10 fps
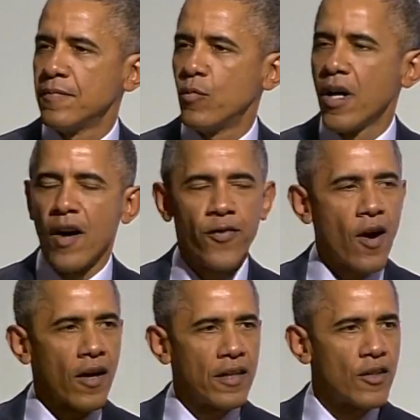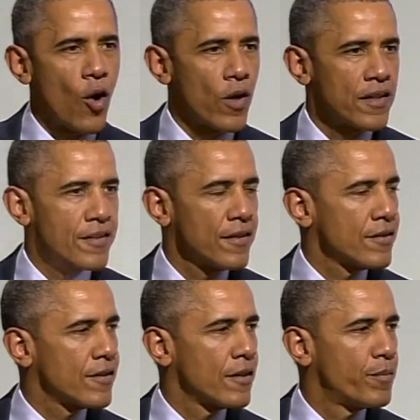We offer our
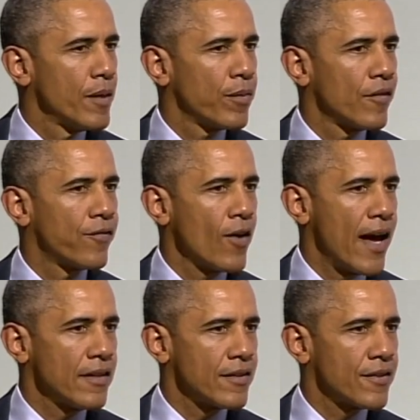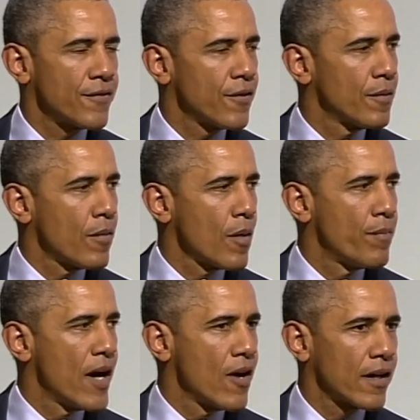condolences to the people of France for the
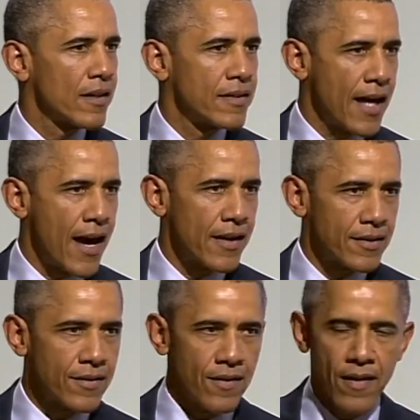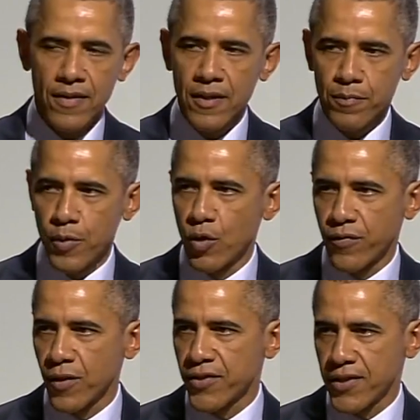barbaric attacks on this
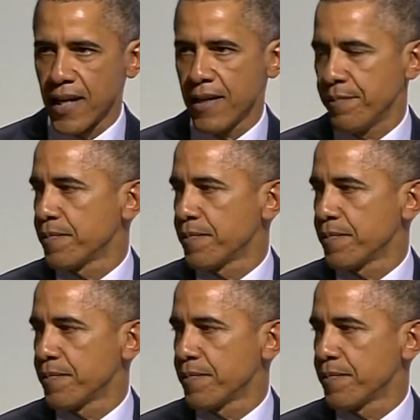beautiful city.